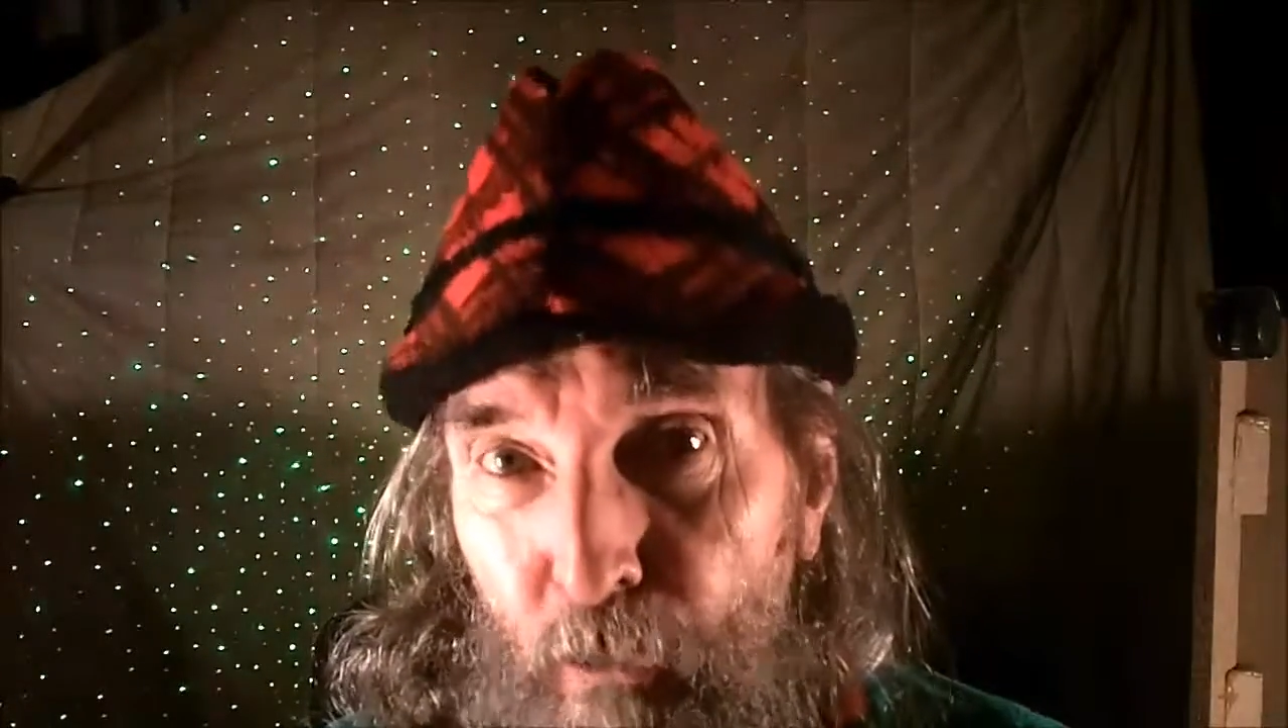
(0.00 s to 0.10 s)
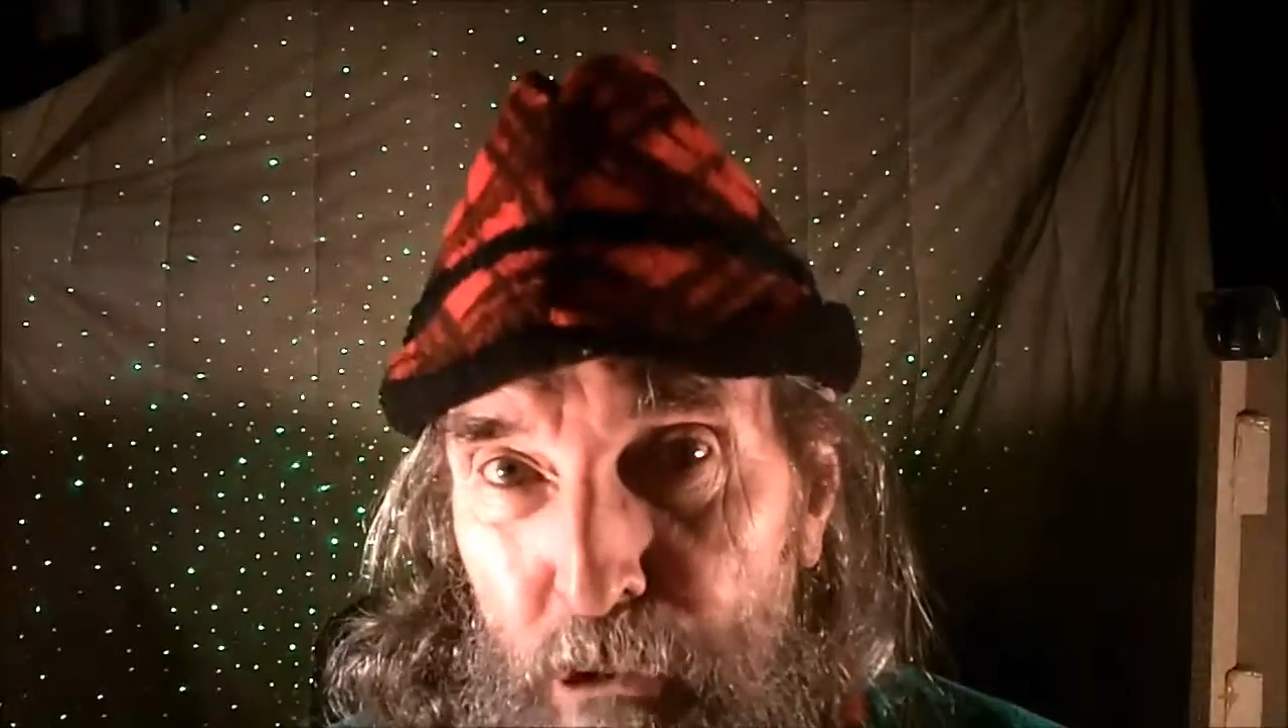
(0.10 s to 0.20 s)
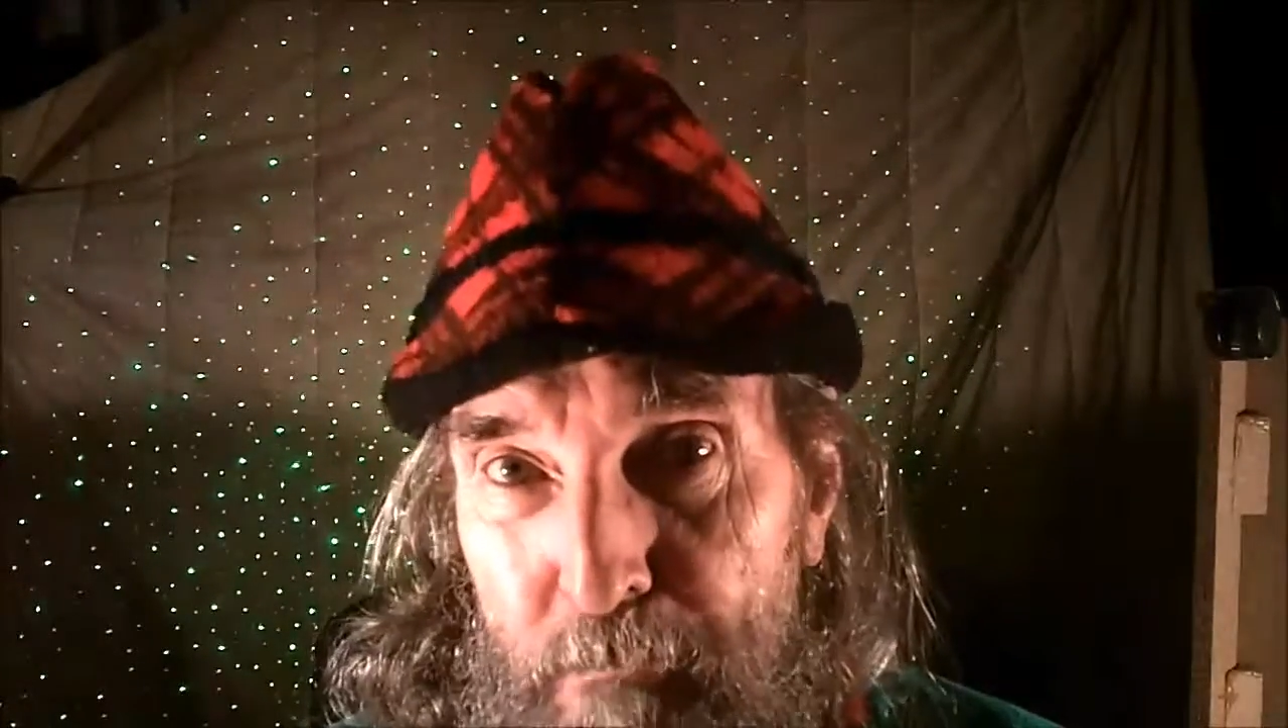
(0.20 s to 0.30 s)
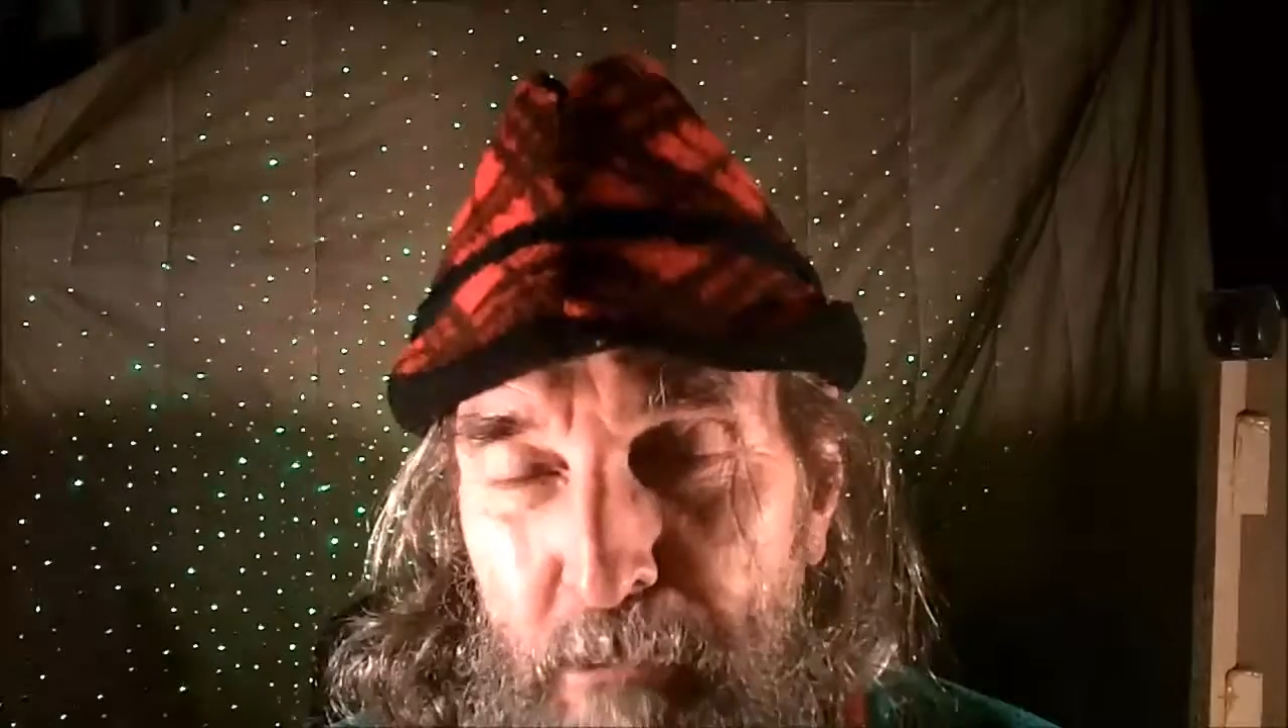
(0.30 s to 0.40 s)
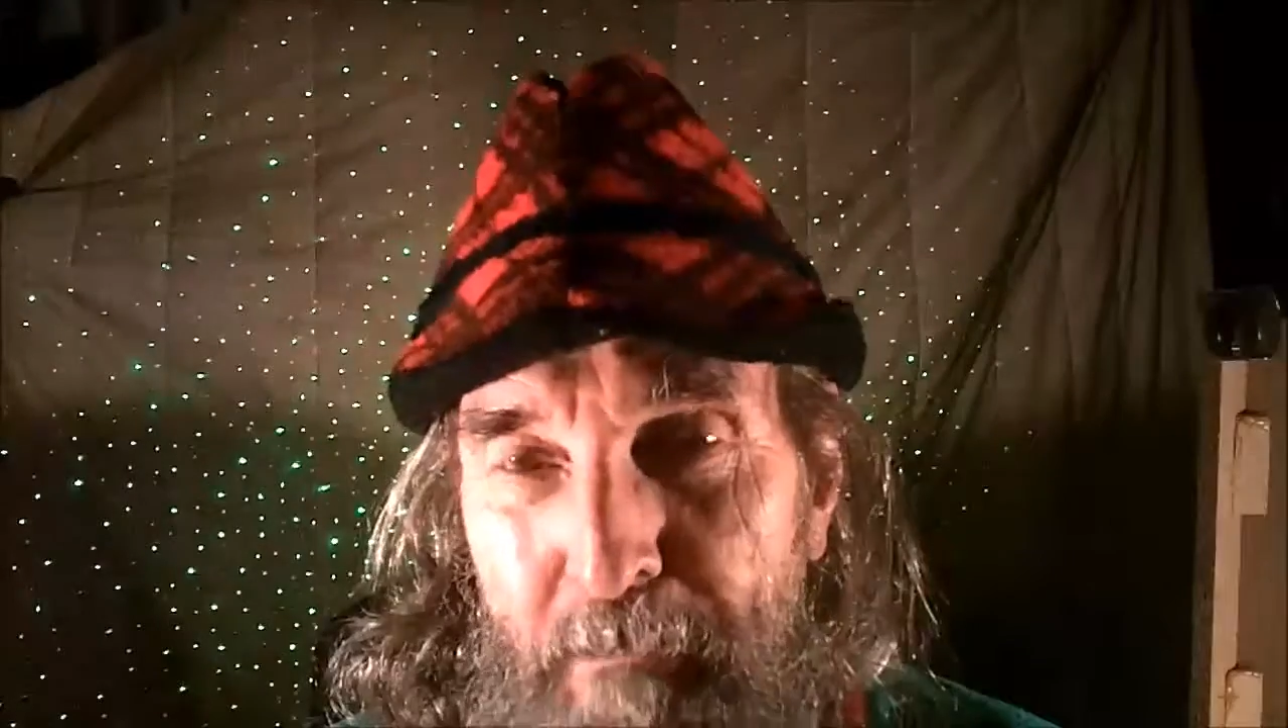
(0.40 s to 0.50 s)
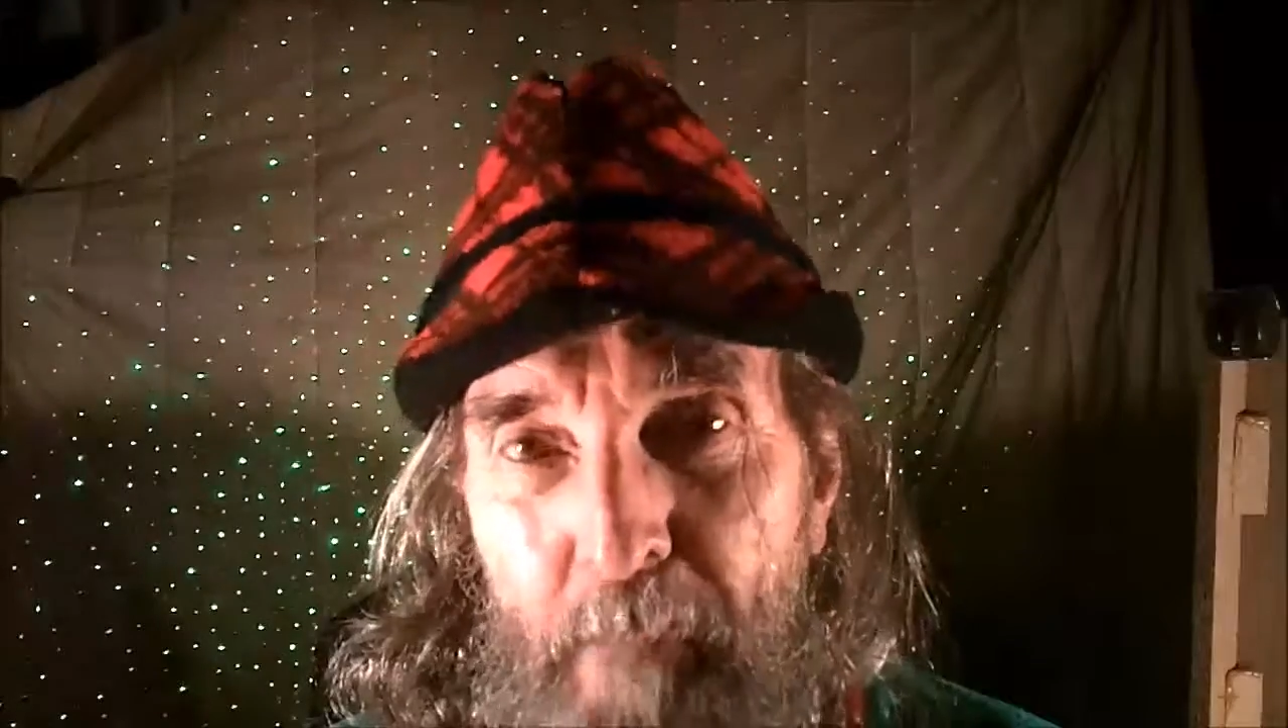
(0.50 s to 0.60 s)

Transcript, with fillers: Christmas,